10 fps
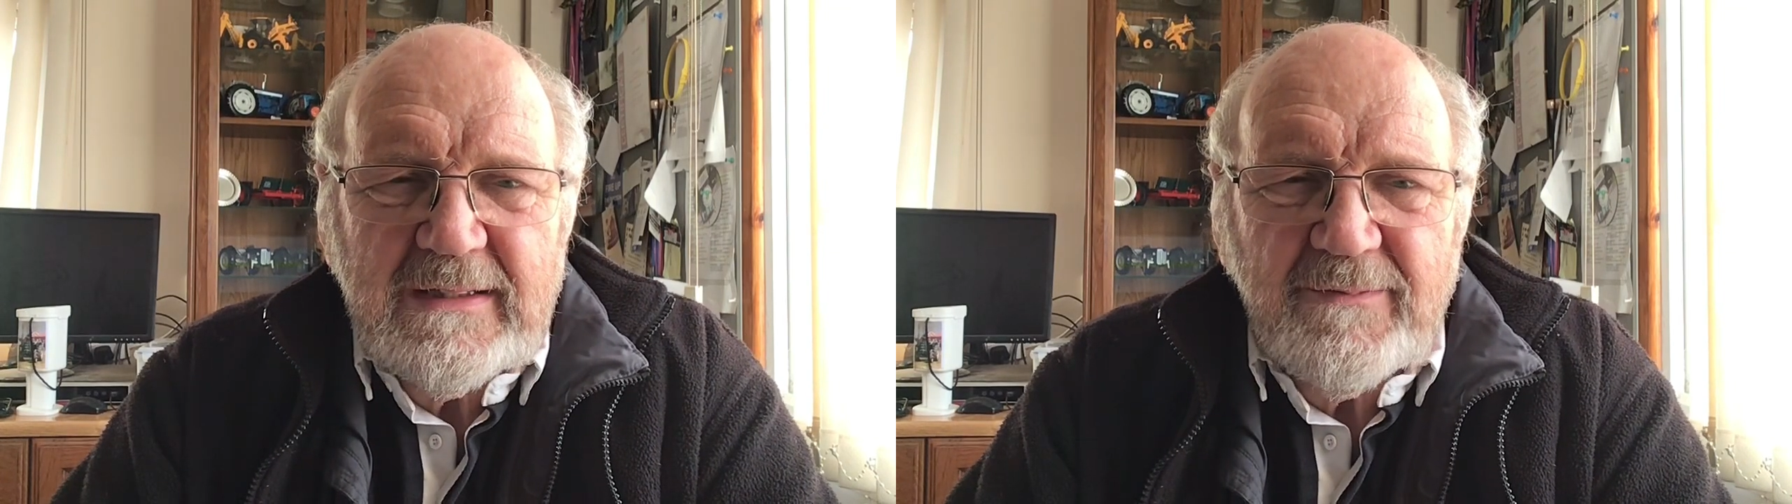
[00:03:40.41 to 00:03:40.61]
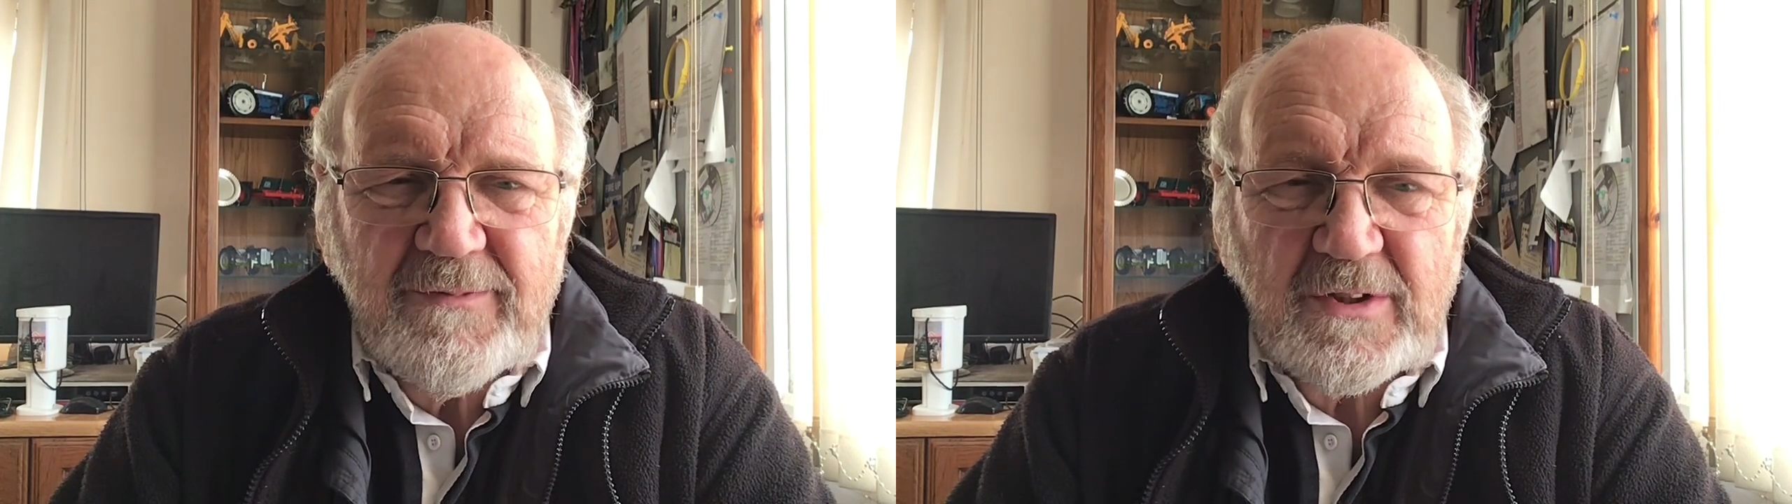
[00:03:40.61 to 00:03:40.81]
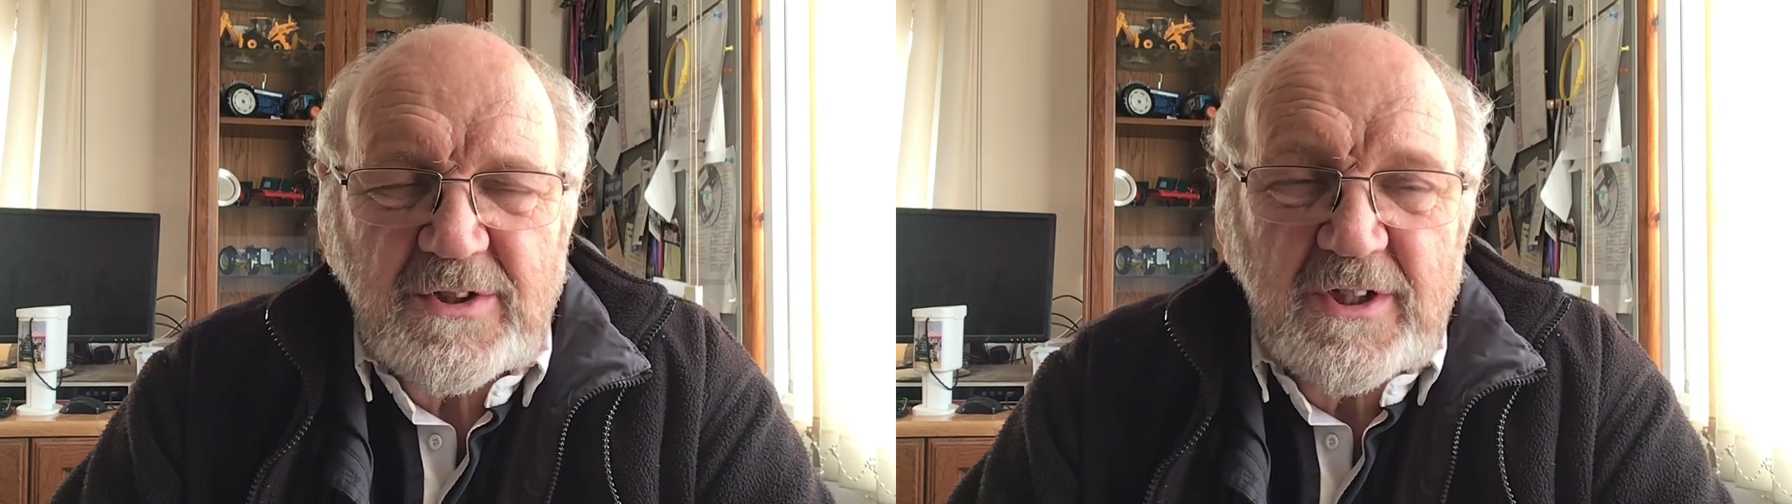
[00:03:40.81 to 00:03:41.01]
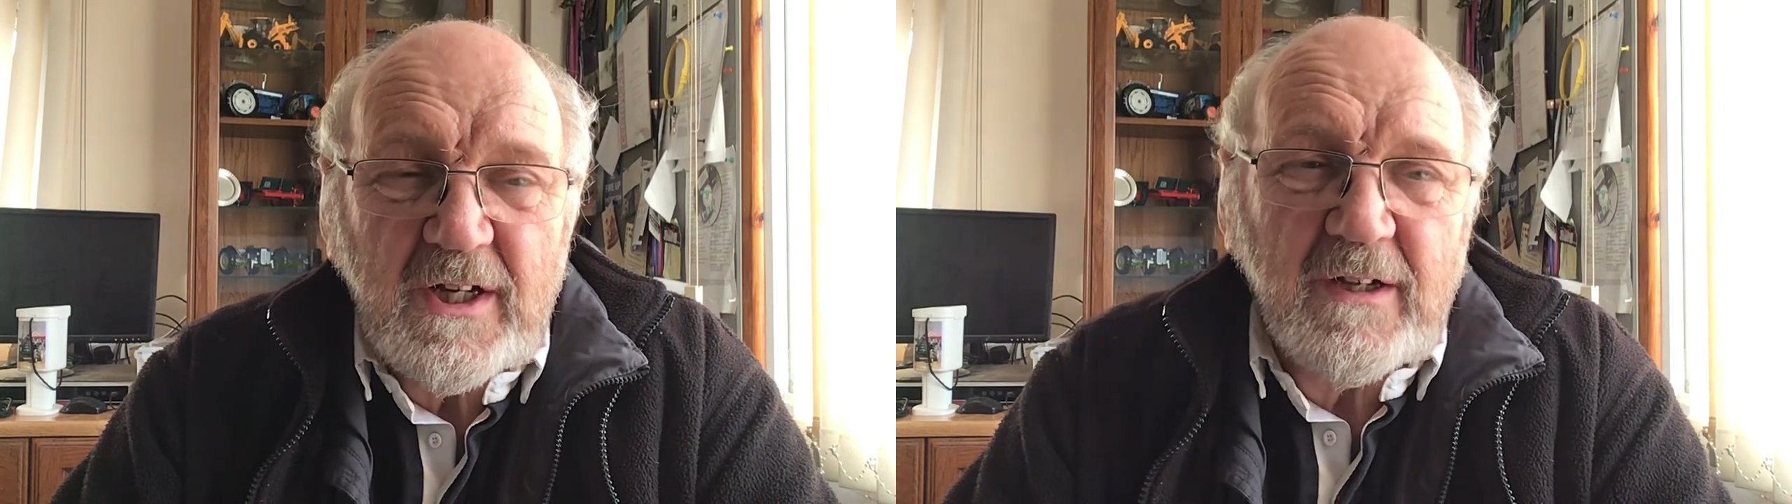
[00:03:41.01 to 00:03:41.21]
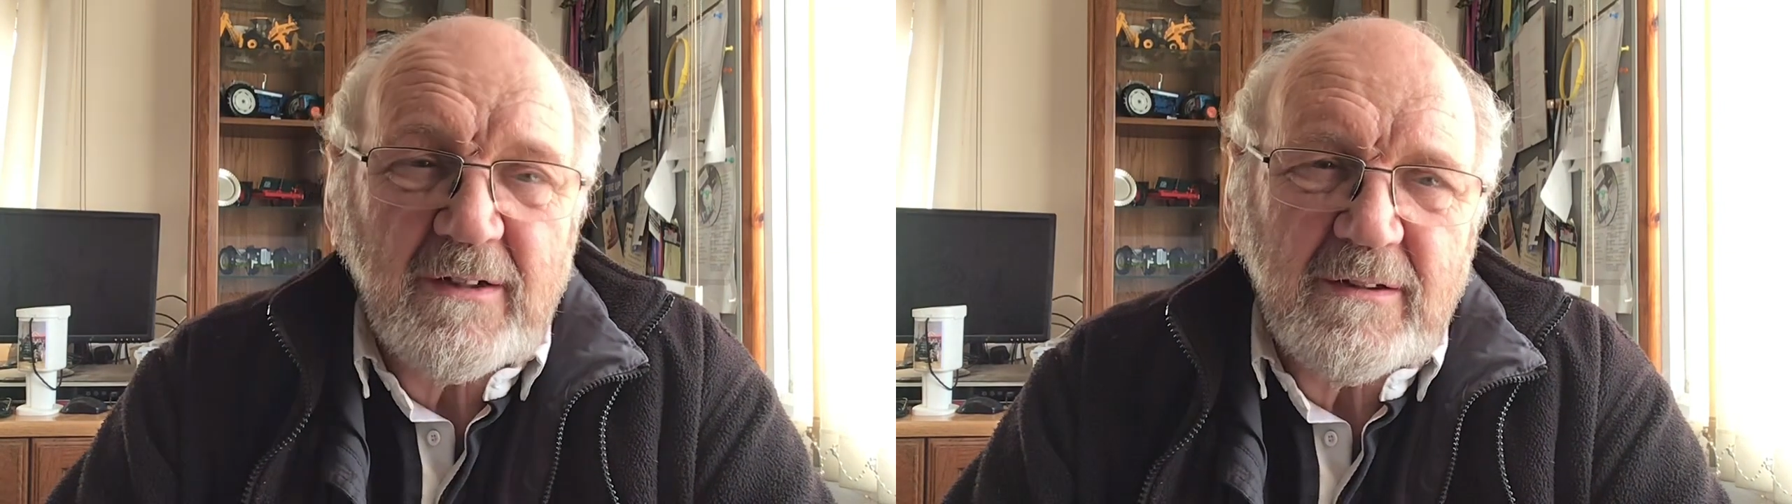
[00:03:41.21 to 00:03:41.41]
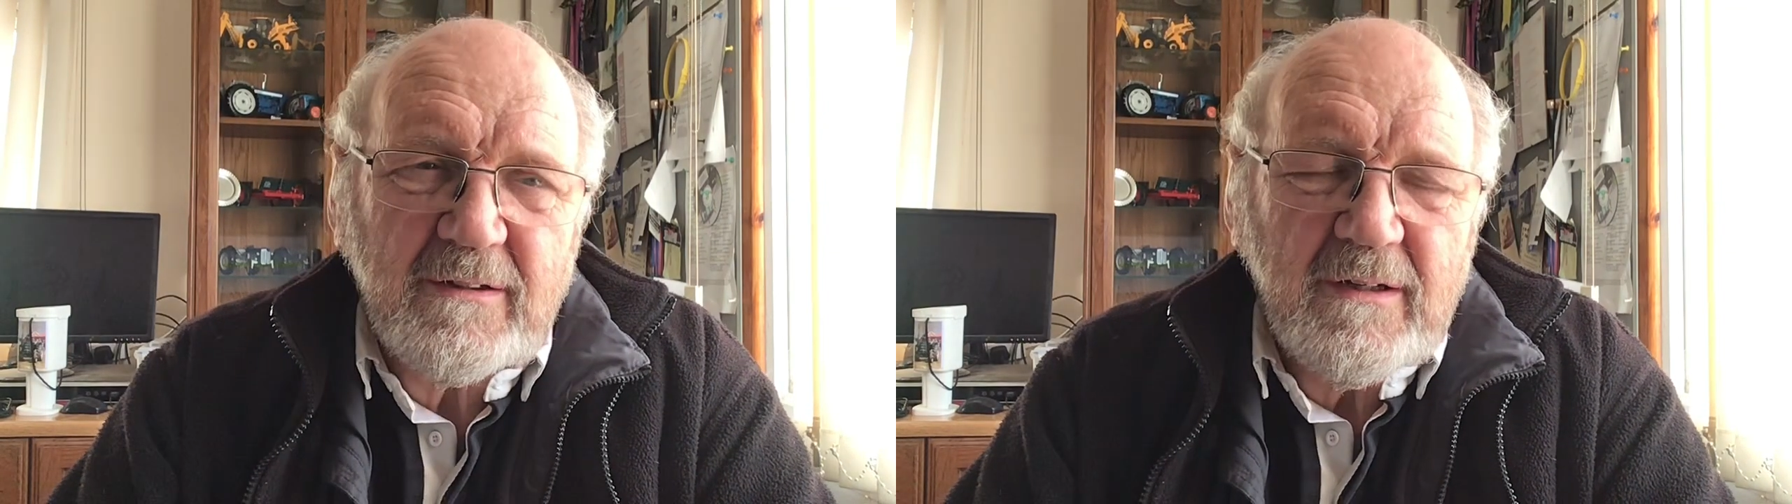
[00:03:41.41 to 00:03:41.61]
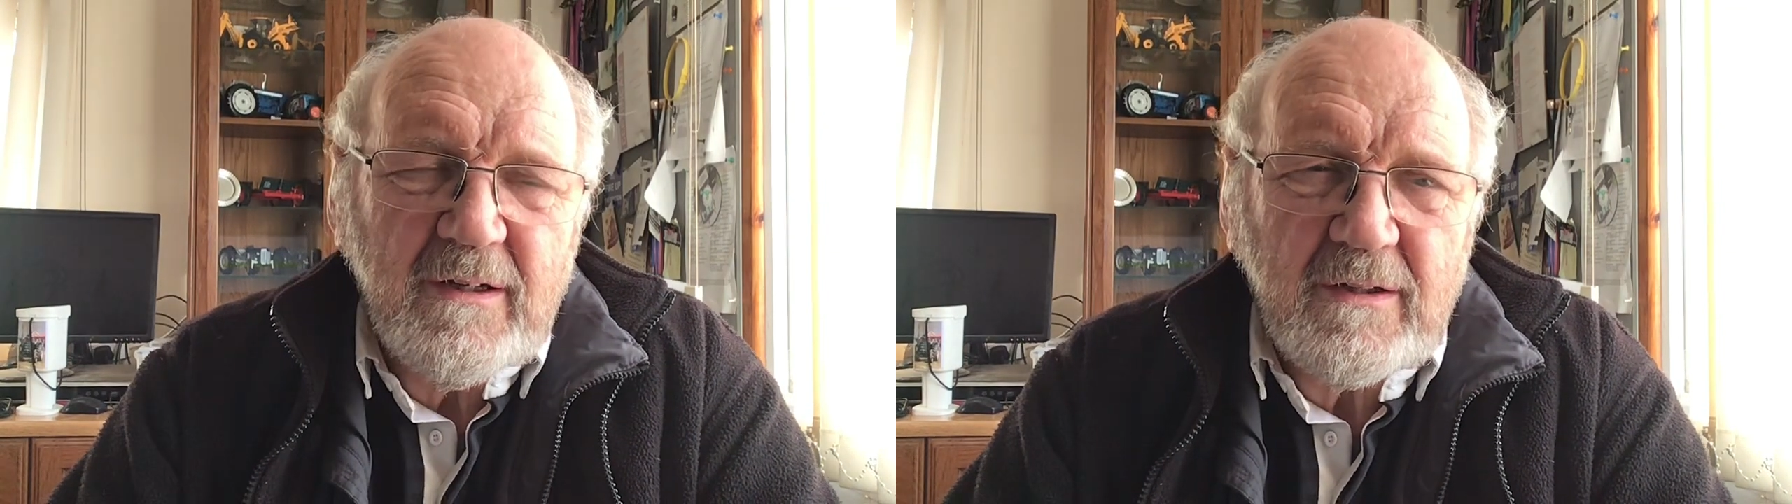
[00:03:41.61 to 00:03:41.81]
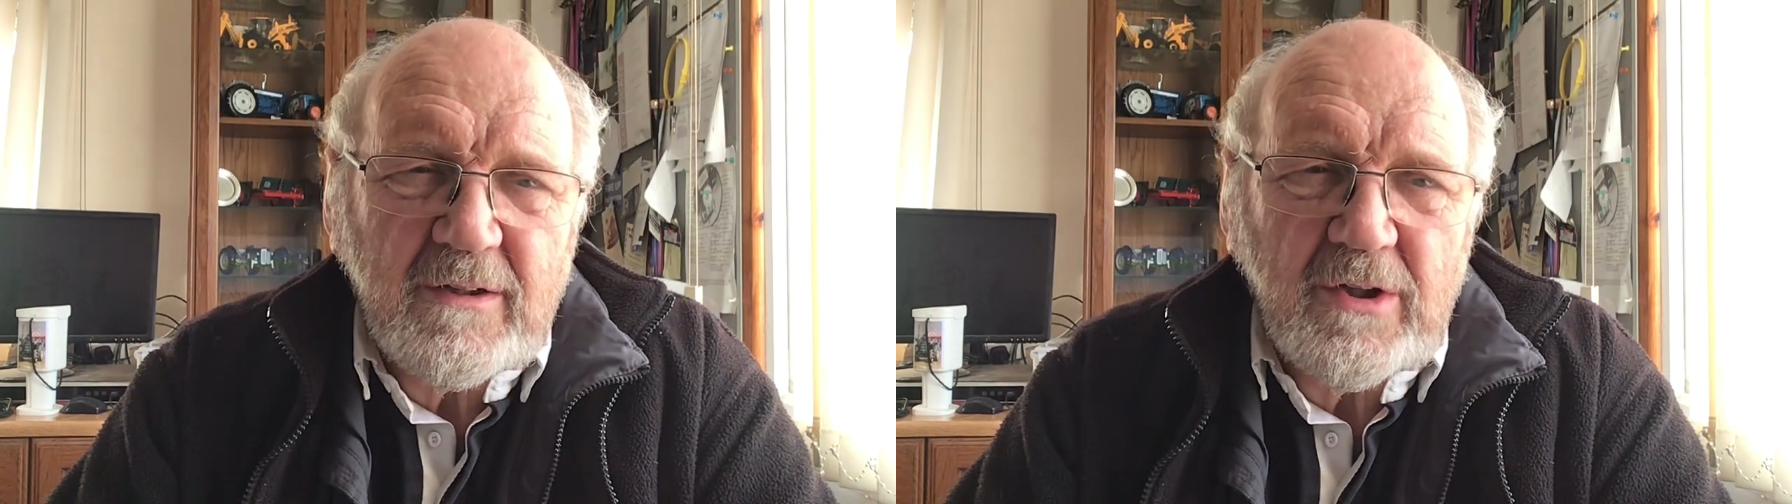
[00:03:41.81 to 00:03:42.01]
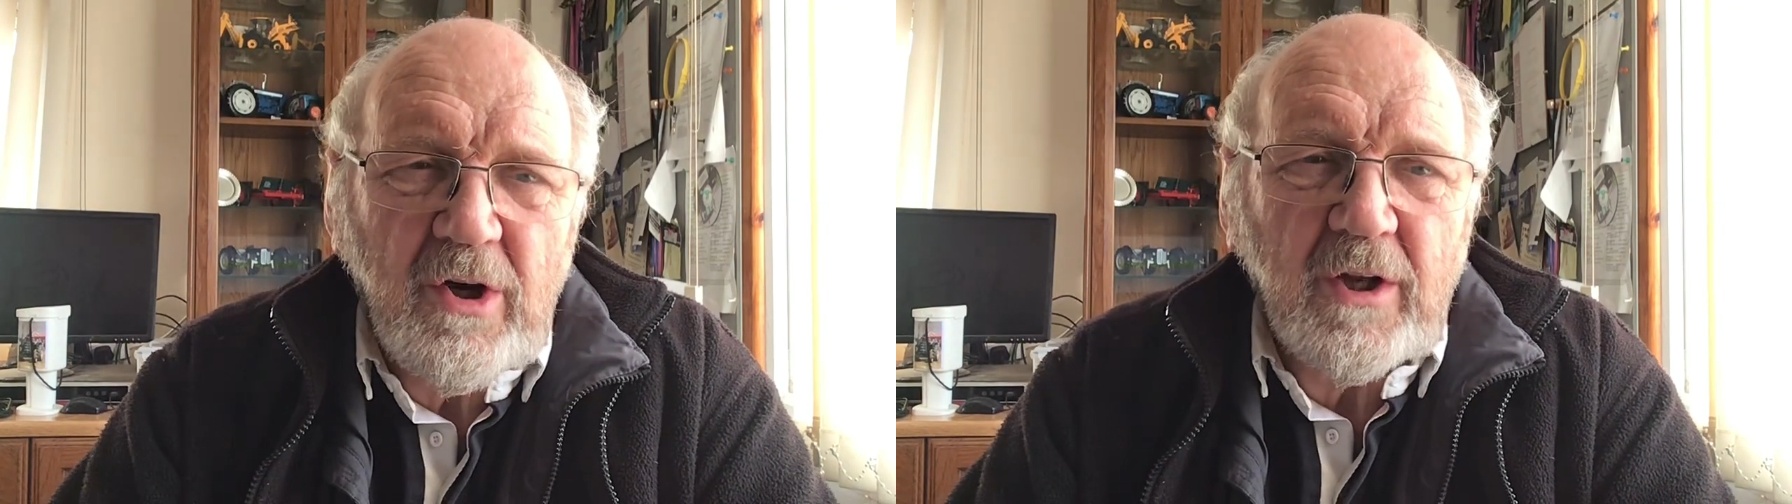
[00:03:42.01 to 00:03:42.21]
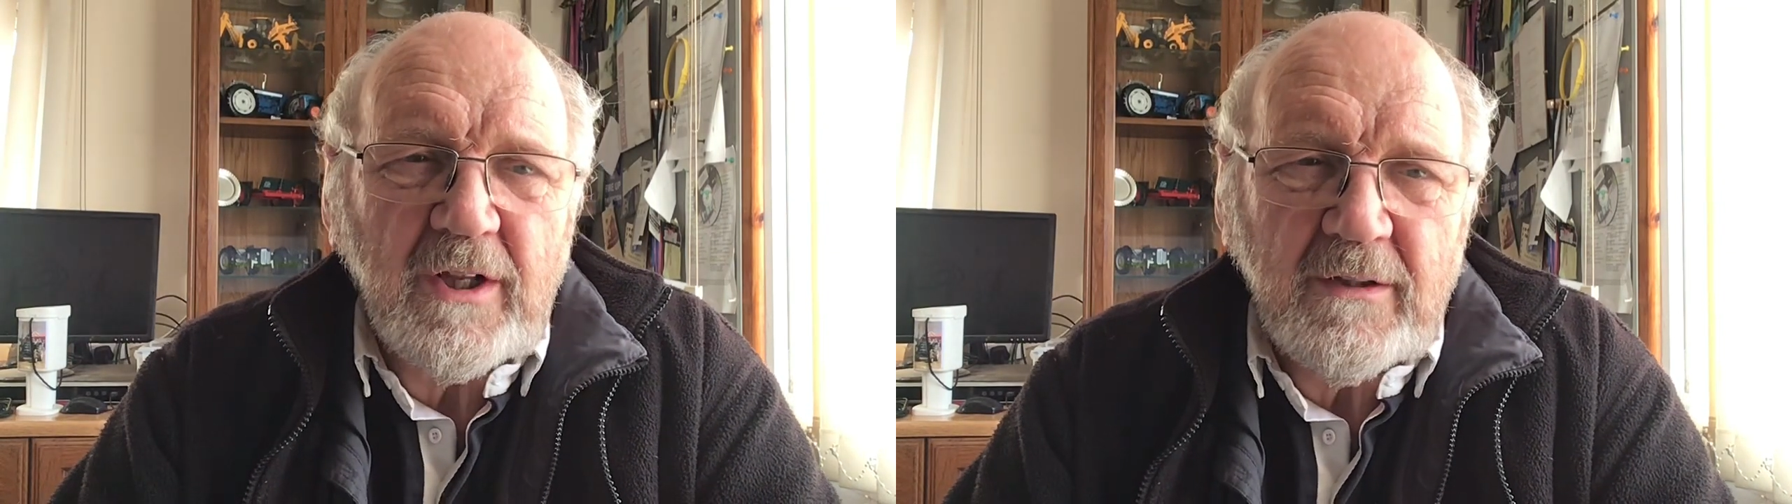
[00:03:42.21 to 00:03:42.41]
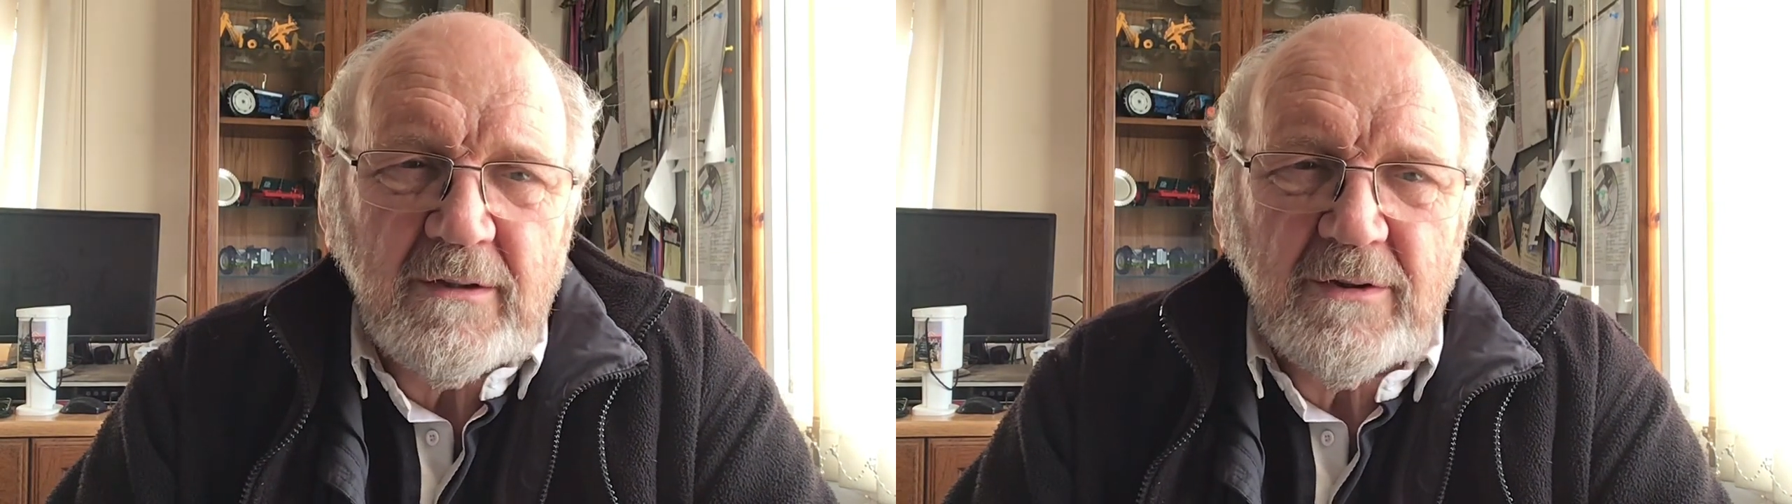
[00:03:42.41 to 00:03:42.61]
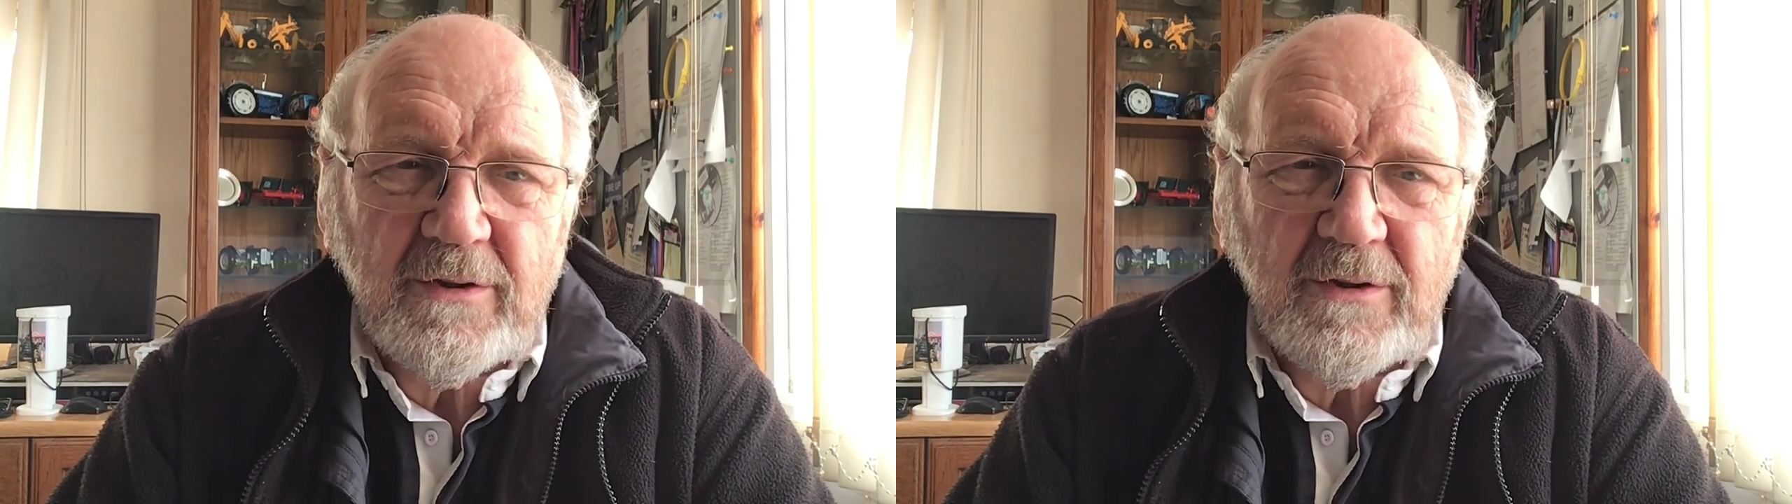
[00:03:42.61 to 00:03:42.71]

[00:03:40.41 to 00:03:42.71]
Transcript: for a start, Colin